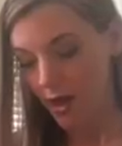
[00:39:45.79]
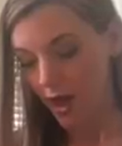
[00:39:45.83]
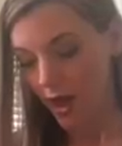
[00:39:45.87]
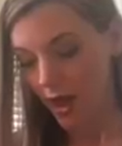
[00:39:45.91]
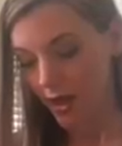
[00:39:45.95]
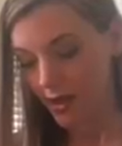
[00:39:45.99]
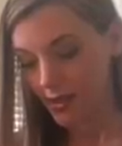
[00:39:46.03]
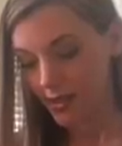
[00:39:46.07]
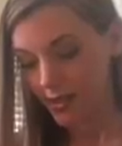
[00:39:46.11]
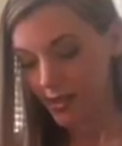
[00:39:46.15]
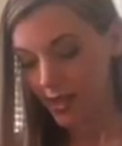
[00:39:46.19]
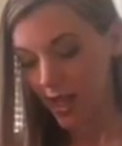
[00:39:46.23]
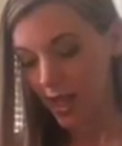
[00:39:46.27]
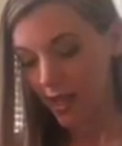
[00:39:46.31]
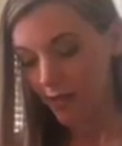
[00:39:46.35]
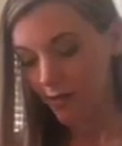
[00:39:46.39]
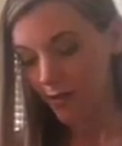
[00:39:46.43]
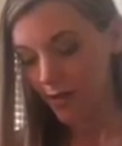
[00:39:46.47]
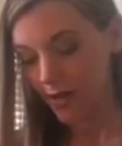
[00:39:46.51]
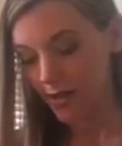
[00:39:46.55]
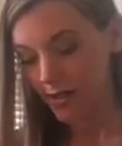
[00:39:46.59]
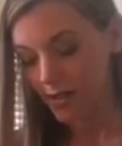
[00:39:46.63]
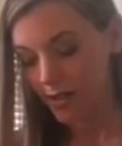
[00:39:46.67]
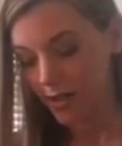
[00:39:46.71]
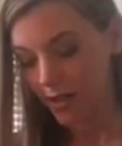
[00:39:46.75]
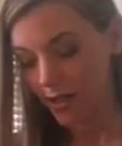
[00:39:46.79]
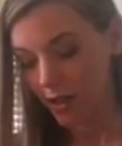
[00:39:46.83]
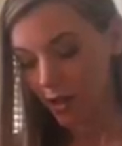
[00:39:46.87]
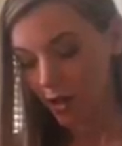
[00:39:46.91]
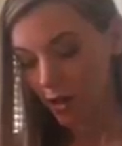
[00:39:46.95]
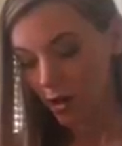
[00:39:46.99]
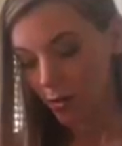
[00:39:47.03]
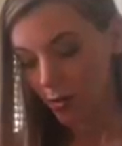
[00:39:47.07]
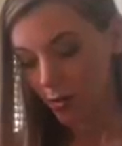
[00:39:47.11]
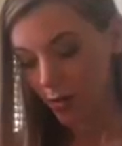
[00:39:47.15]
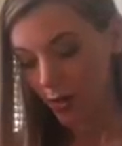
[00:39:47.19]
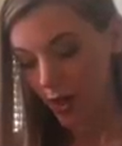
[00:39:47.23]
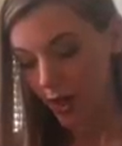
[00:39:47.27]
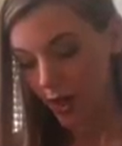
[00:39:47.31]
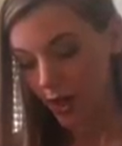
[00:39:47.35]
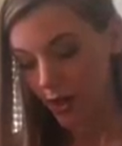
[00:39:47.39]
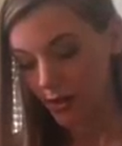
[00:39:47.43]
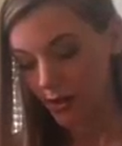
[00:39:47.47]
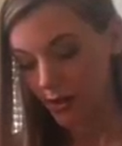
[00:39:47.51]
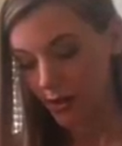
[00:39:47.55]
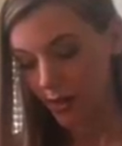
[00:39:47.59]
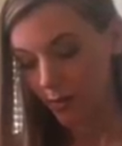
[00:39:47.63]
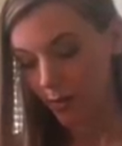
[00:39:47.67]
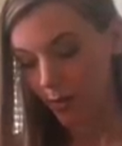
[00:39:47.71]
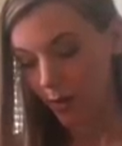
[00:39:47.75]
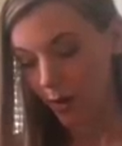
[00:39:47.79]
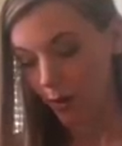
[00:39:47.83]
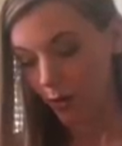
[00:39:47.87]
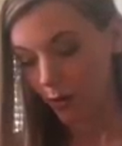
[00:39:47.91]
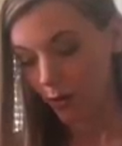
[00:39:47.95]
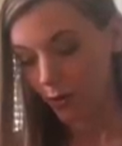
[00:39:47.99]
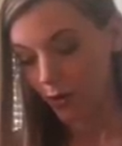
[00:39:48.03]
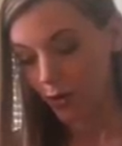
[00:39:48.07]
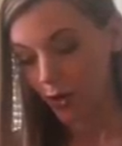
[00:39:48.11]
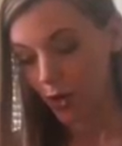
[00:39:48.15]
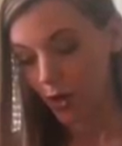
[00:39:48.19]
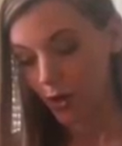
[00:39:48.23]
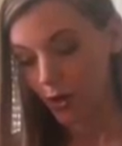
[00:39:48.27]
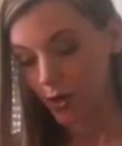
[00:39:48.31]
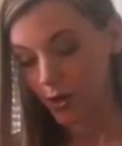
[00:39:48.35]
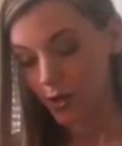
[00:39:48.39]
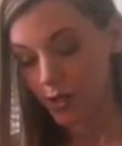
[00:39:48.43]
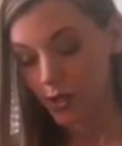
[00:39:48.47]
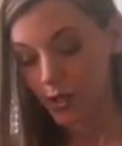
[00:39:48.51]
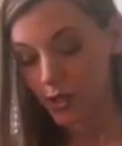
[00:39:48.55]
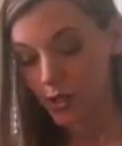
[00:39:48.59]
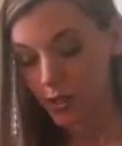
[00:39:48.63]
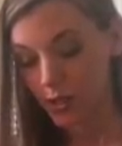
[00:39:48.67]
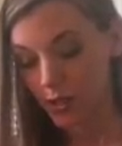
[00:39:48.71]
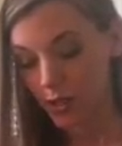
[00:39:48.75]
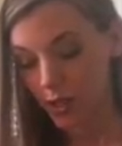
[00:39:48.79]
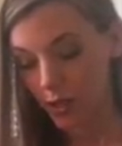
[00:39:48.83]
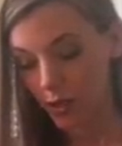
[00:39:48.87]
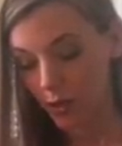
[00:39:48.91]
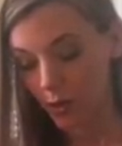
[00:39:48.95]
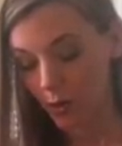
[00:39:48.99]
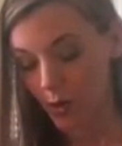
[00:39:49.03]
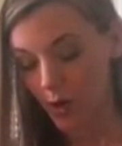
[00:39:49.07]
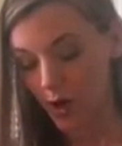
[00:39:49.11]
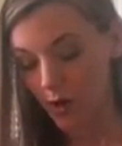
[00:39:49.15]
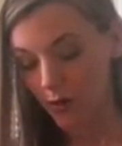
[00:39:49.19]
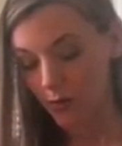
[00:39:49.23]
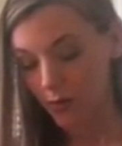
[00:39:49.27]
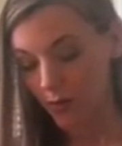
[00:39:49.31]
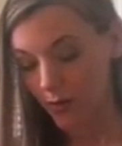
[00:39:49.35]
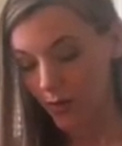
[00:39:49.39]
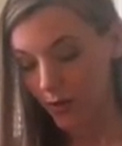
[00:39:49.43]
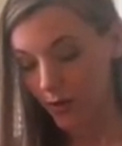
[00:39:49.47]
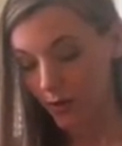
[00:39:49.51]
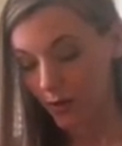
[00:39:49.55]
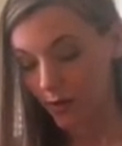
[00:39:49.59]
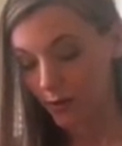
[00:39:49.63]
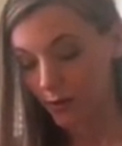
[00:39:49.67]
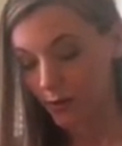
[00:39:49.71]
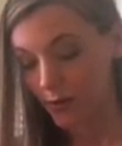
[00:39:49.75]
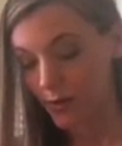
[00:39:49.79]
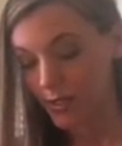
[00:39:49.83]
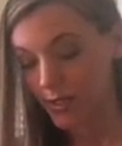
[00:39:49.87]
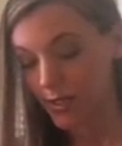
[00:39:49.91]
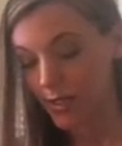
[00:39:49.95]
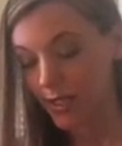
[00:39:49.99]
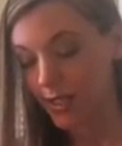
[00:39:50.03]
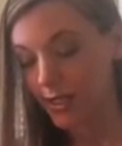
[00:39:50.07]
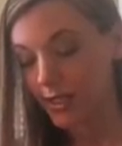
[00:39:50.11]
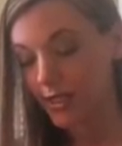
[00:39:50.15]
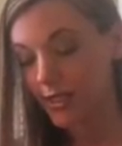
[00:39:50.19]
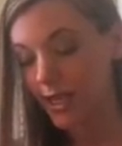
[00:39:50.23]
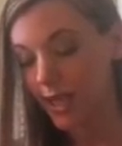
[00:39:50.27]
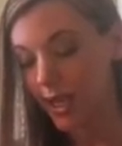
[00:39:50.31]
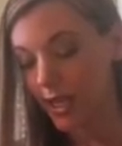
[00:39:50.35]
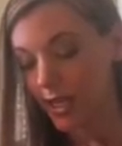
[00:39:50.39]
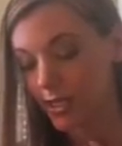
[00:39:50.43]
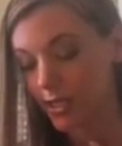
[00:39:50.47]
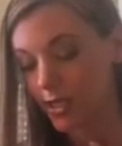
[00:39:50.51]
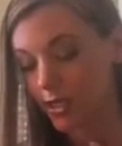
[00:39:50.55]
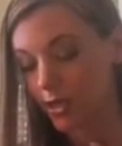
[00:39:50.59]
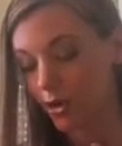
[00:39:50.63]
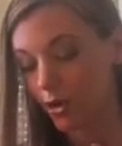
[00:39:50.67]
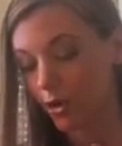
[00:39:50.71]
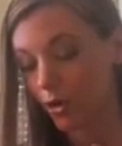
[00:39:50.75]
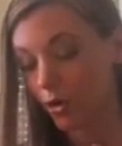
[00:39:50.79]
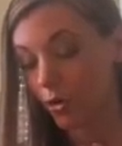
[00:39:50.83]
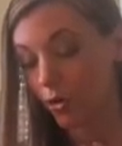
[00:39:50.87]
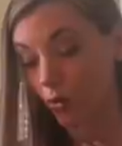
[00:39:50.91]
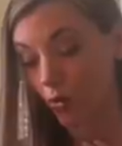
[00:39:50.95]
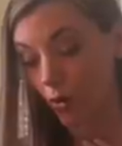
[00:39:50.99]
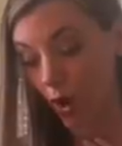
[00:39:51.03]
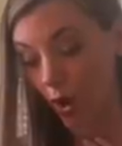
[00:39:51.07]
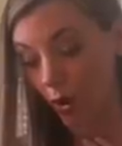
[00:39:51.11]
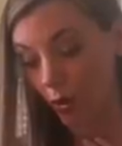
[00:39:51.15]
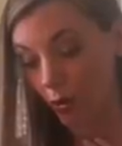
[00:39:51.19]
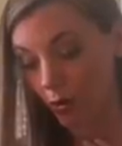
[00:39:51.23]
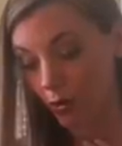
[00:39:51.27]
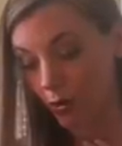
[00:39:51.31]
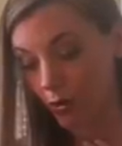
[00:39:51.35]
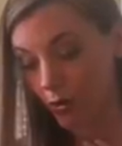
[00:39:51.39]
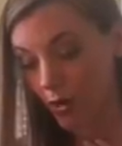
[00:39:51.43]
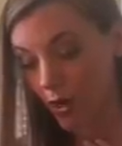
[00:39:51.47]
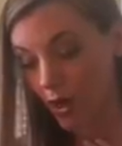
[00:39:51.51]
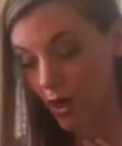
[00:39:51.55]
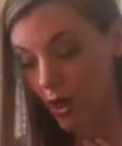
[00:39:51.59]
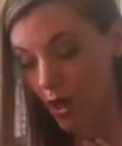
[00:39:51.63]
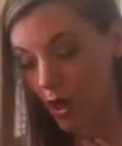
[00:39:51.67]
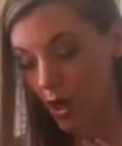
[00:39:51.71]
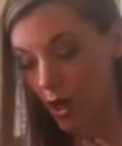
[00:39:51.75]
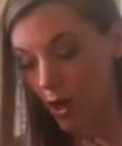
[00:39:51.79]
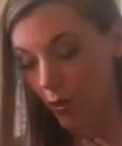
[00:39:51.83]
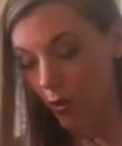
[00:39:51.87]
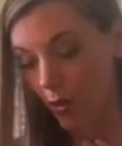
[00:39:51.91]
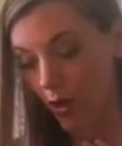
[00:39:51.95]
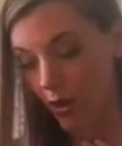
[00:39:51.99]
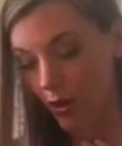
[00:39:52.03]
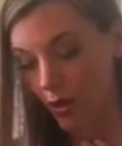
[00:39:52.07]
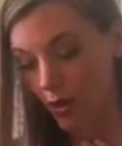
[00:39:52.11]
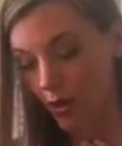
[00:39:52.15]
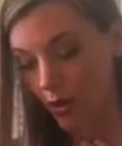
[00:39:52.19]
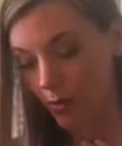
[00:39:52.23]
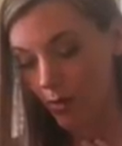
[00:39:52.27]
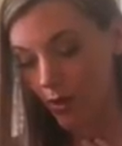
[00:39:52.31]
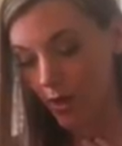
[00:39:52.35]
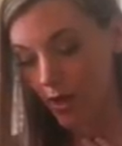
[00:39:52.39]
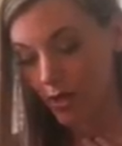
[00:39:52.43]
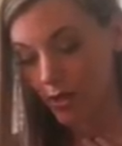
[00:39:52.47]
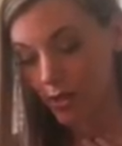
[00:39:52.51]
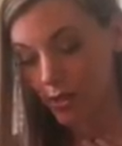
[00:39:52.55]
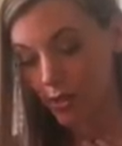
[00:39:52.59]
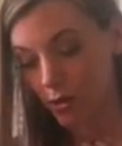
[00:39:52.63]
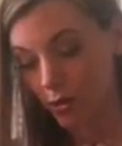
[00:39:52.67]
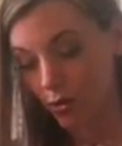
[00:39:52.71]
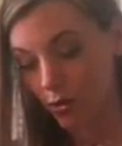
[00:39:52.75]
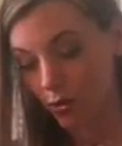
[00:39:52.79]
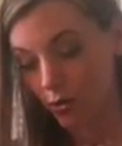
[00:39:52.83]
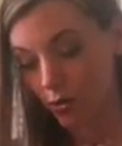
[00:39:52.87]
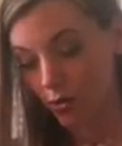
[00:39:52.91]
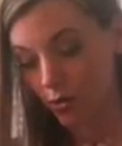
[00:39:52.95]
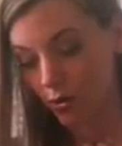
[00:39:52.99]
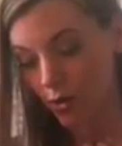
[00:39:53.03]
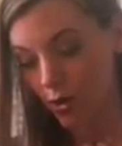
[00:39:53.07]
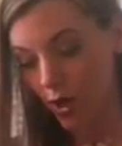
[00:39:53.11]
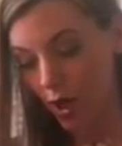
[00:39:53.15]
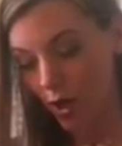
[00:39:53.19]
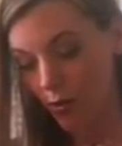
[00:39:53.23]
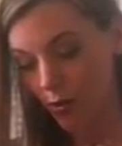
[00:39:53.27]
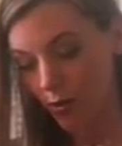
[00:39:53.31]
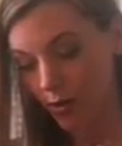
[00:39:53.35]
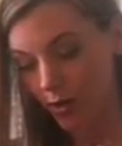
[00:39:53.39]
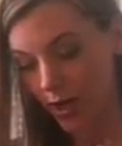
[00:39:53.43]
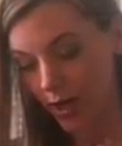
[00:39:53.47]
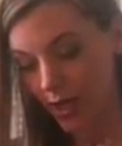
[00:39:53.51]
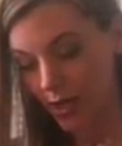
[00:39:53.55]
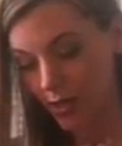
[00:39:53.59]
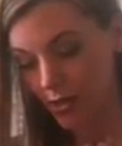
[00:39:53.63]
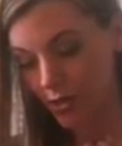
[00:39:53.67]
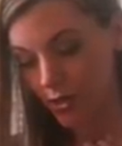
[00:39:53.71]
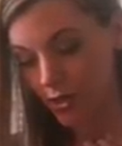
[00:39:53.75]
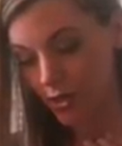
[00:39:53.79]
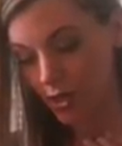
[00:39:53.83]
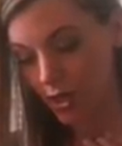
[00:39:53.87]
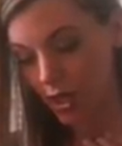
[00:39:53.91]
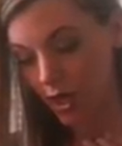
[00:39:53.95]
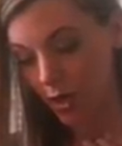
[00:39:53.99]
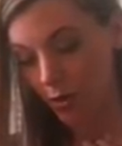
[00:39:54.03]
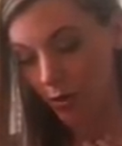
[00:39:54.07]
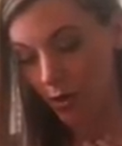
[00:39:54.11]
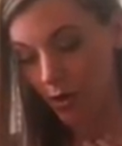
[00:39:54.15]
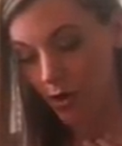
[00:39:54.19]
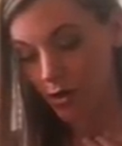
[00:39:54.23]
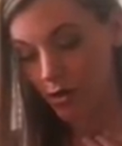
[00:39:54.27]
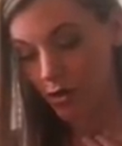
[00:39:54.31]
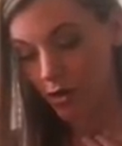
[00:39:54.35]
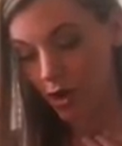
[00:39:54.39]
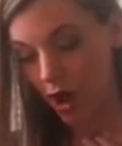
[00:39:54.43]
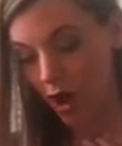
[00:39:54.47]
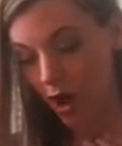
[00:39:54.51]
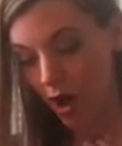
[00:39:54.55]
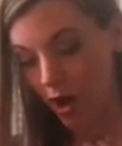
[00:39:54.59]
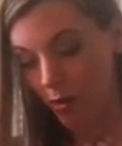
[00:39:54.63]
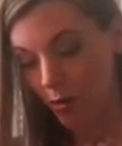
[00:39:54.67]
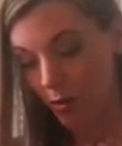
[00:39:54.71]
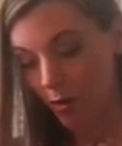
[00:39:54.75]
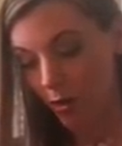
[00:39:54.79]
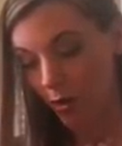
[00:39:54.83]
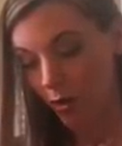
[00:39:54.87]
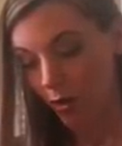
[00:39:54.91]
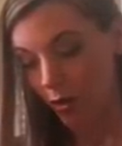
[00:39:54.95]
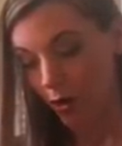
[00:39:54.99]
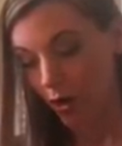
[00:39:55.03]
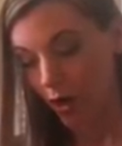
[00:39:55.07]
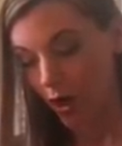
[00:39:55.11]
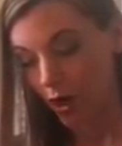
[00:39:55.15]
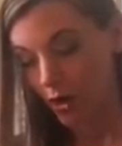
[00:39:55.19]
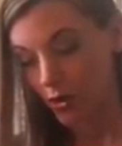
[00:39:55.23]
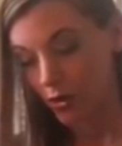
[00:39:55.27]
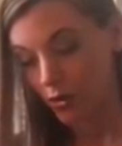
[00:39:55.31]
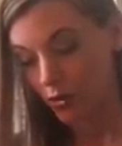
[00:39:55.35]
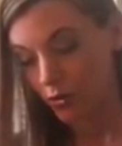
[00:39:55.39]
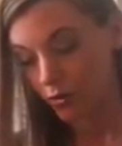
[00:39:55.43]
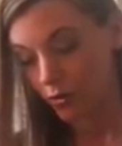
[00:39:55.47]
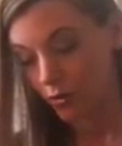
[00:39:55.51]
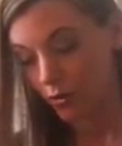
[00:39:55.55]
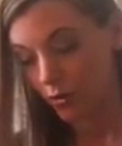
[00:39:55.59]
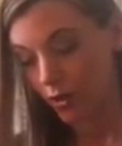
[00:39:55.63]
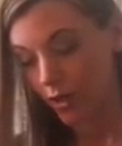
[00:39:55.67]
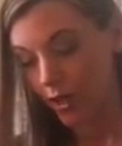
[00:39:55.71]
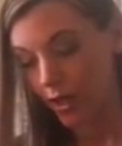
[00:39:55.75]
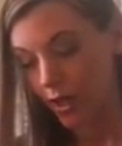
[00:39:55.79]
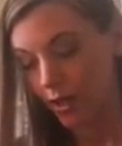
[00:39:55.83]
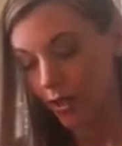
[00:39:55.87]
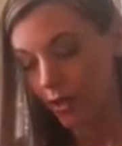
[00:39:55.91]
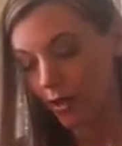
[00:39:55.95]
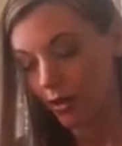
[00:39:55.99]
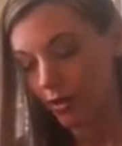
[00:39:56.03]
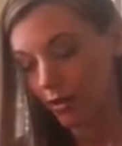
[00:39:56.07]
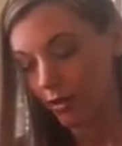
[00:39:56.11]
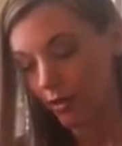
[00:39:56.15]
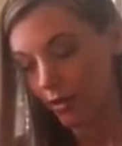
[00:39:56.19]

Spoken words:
a safe and secure place that both nourishes you and facilitates your growth, whether it be a school, a relationship, a job, or truly